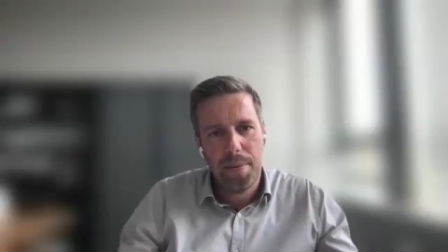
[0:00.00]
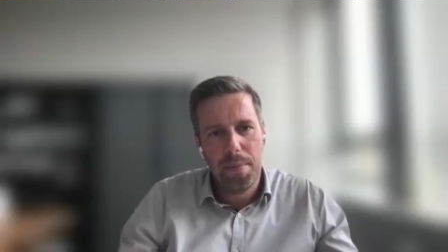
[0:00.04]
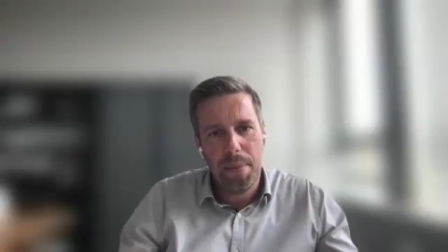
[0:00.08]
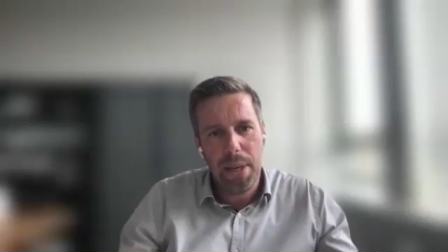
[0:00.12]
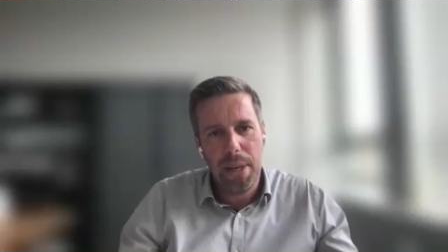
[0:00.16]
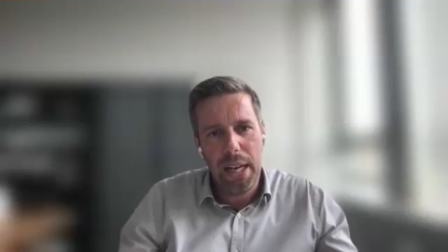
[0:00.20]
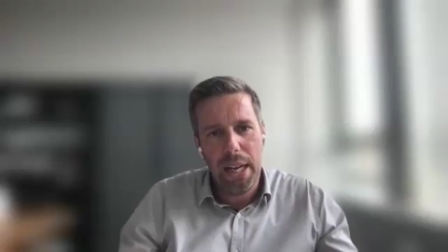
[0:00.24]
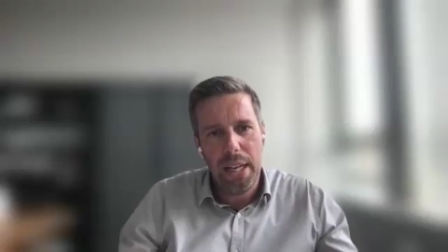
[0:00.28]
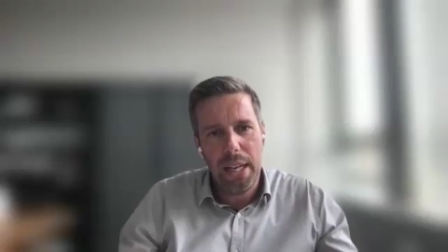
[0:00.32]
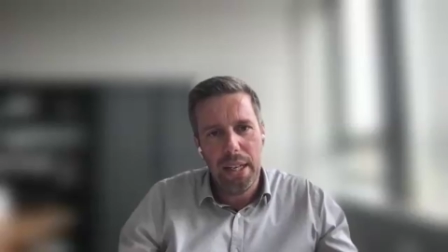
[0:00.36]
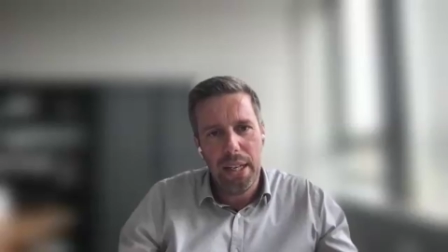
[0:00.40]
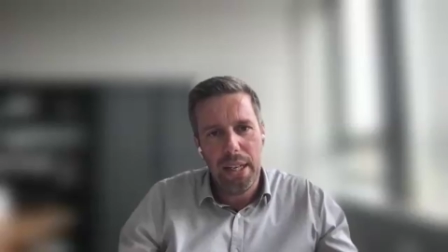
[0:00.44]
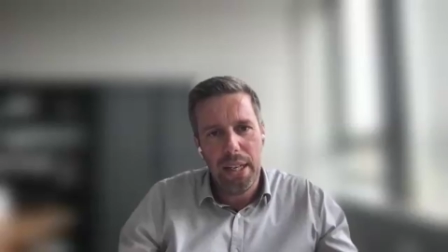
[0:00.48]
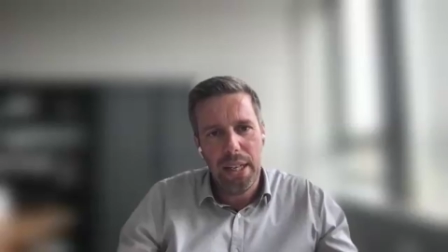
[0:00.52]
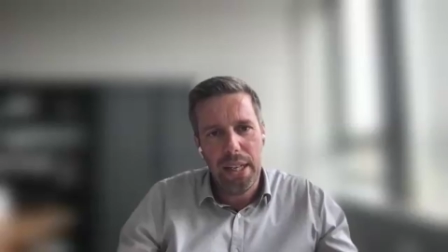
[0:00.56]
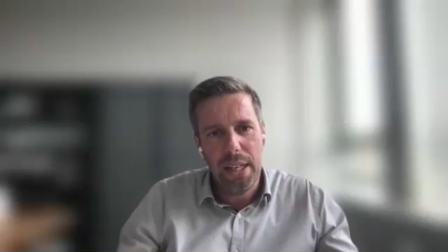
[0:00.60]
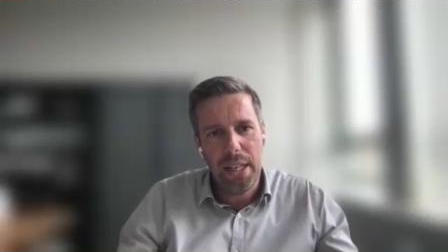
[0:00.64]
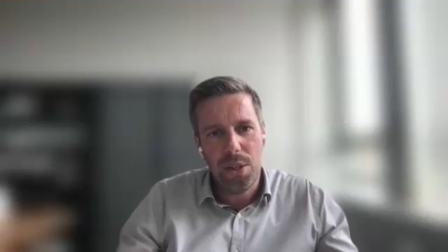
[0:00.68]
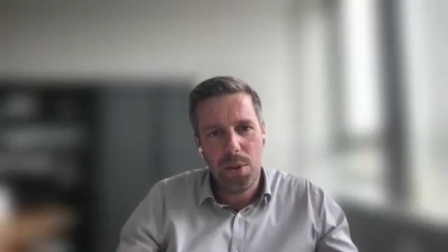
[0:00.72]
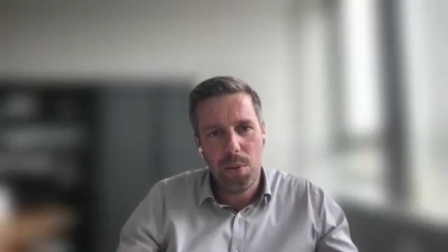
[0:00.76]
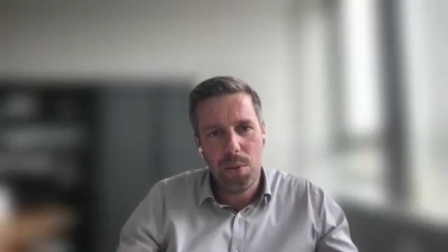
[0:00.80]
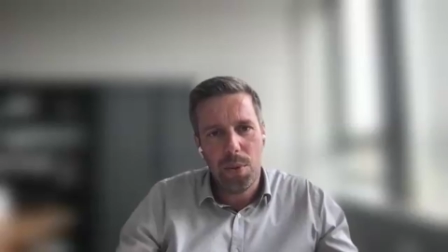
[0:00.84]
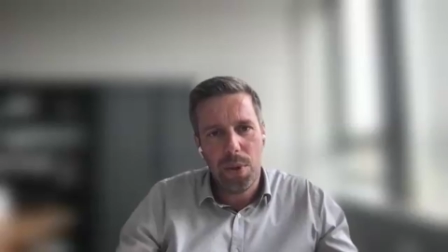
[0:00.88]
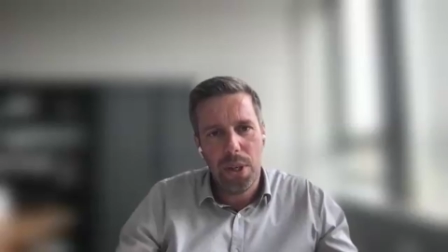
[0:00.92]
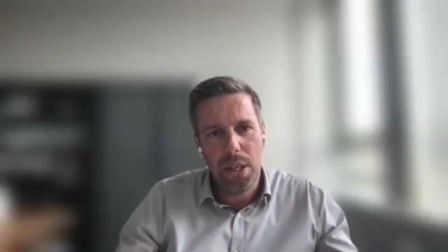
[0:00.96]
by a
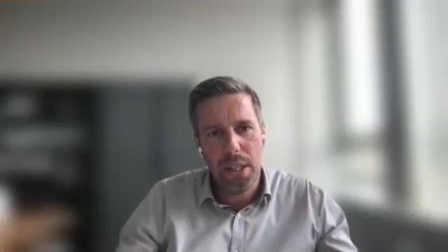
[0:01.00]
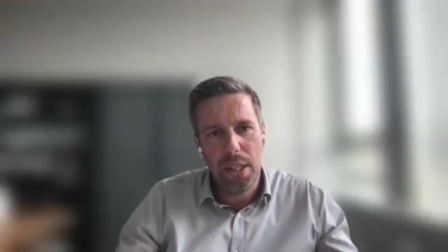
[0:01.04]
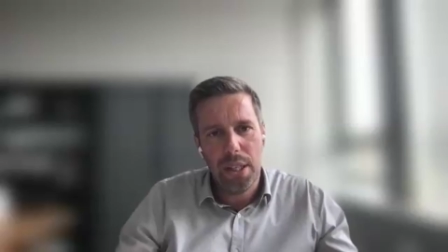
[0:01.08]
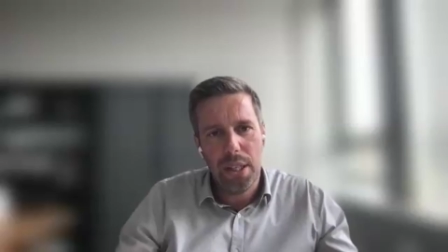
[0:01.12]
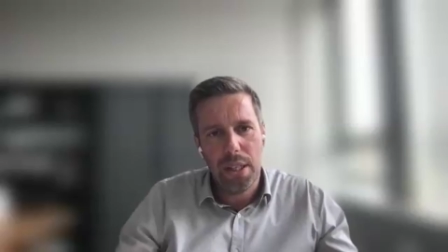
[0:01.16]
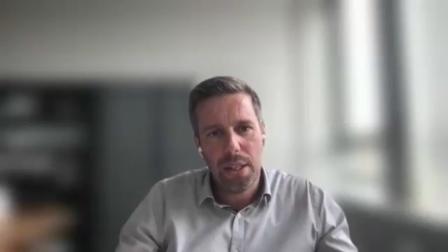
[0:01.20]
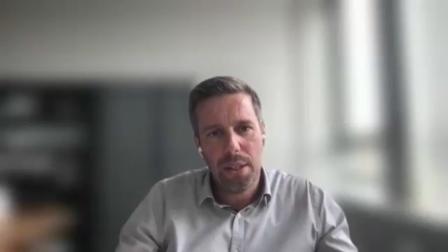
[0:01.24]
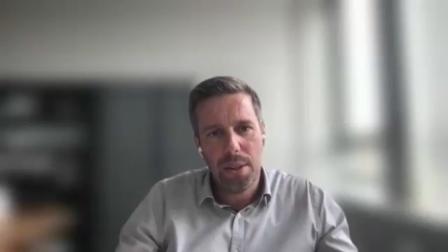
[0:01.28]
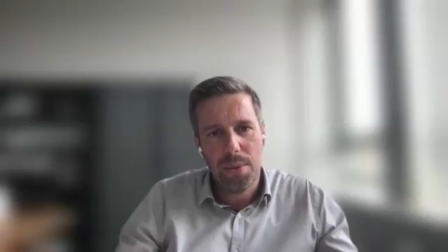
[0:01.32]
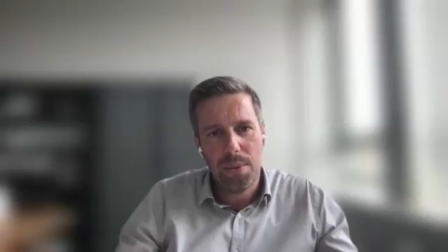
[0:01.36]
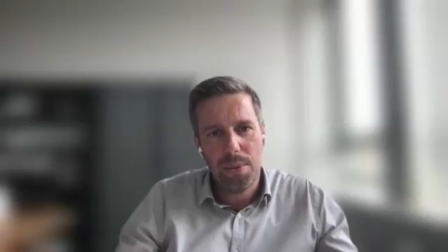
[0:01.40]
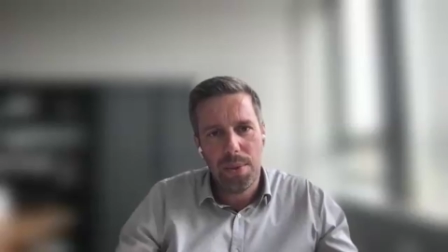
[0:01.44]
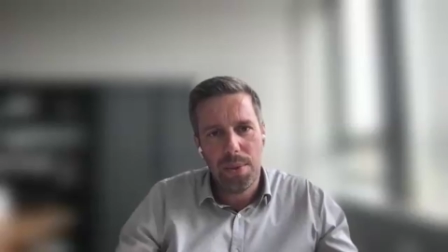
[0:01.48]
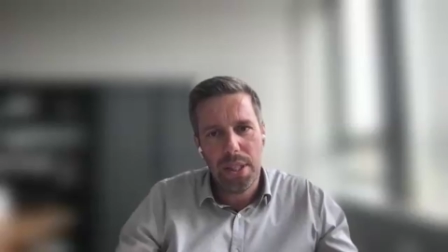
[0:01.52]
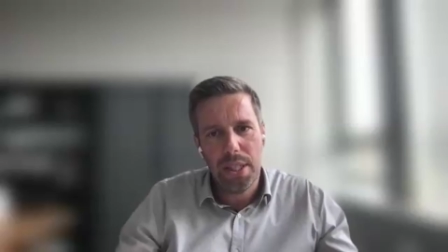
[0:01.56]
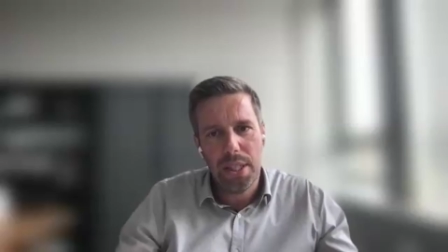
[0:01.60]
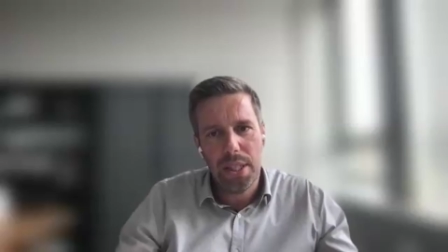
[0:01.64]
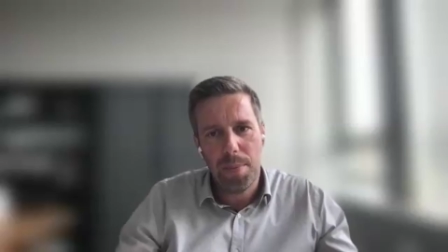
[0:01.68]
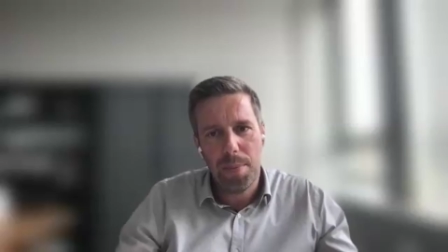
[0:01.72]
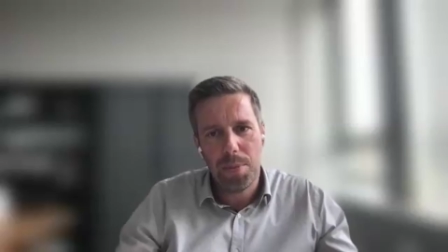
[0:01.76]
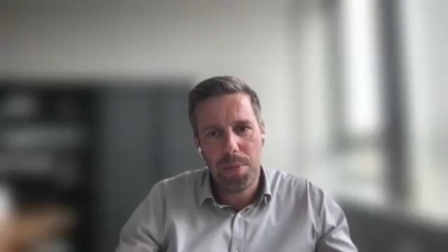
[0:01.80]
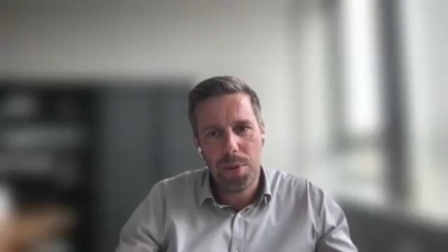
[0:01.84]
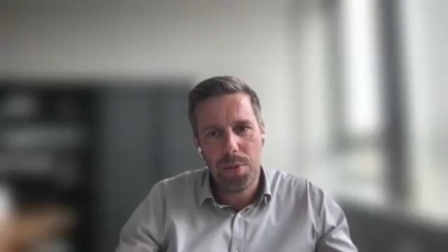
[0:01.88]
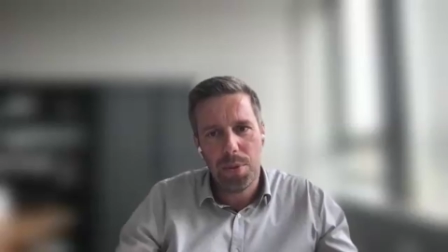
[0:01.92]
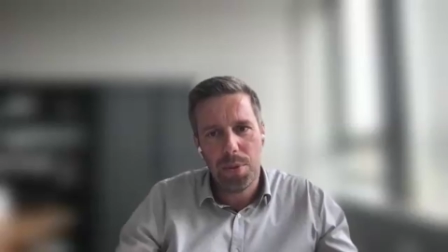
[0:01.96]
H1
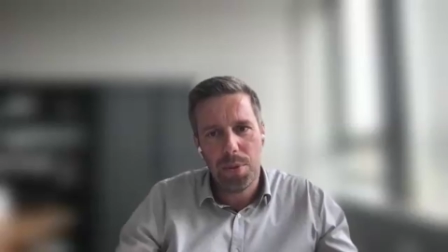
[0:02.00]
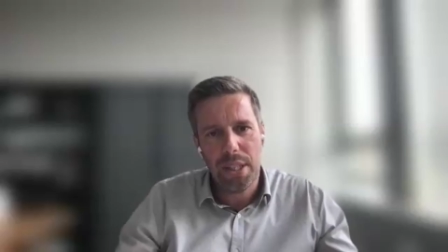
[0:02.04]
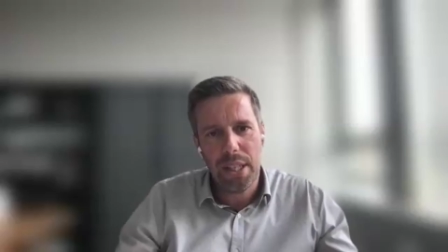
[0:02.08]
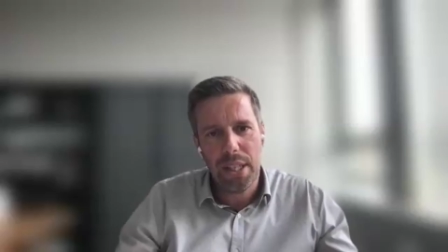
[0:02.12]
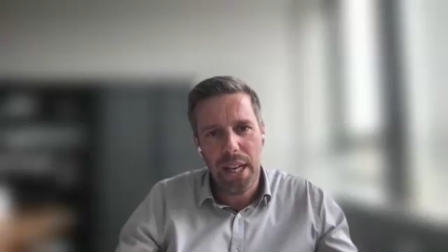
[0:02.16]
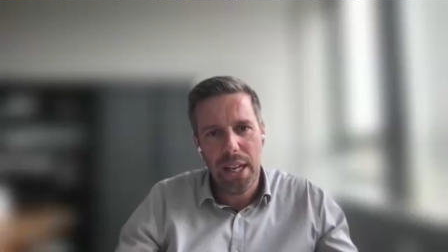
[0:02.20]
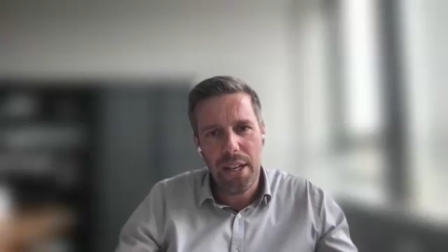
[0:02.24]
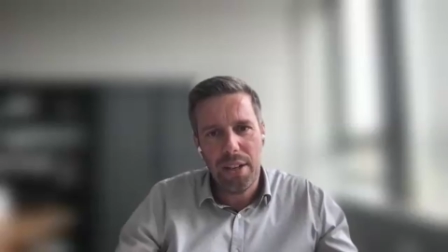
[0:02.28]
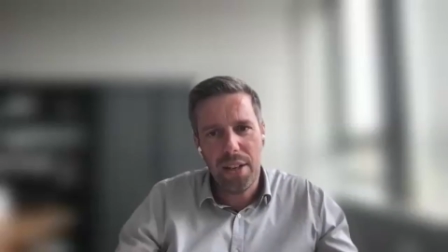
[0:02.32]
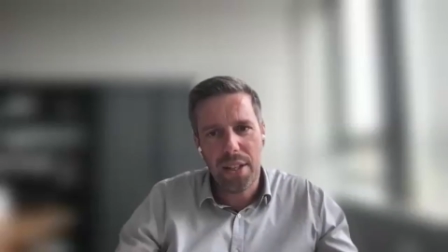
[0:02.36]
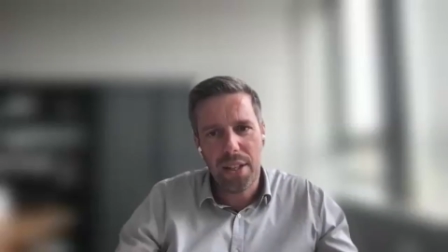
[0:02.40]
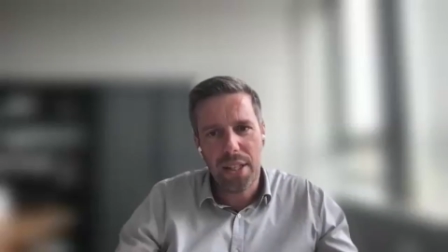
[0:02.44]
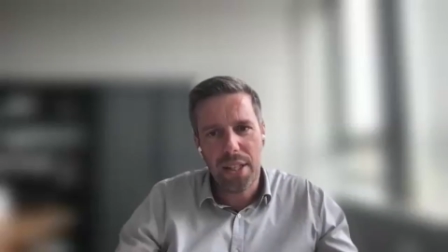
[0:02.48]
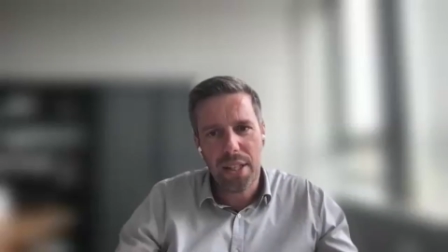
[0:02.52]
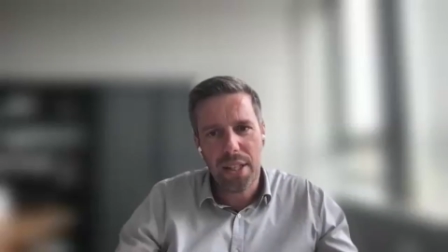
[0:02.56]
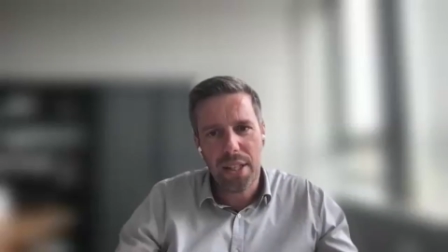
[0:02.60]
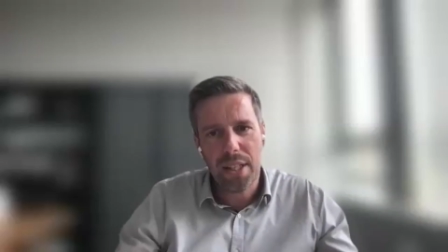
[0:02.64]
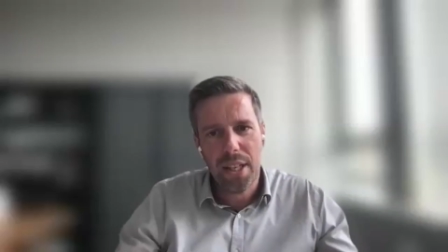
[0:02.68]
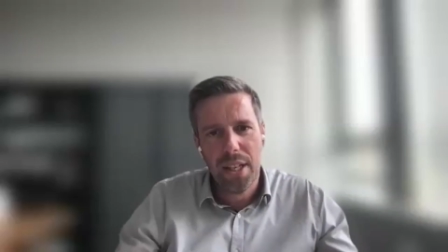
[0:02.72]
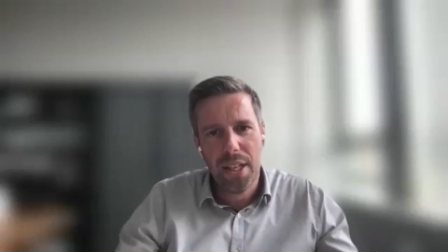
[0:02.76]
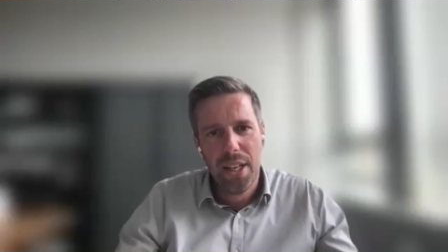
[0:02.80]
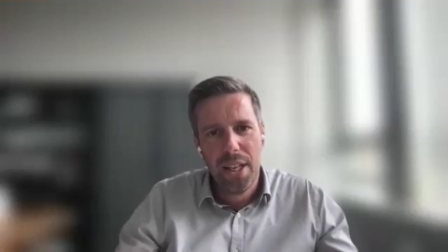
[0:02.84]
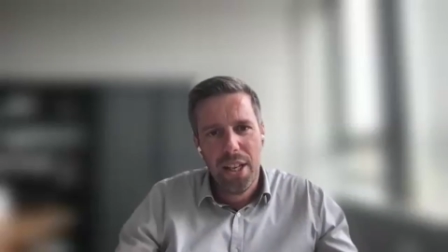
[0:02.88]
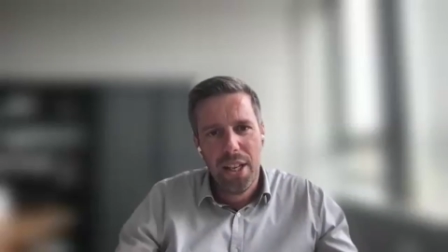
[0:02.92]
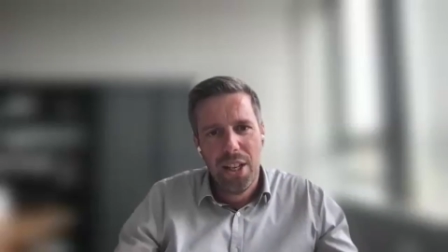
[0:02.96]
receptor
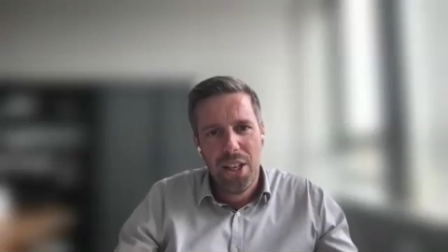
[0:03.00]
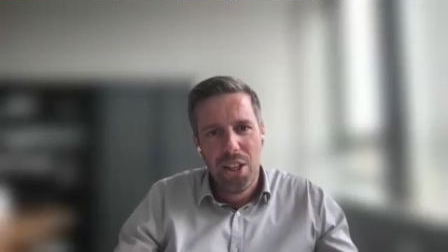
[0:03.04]
antagonist.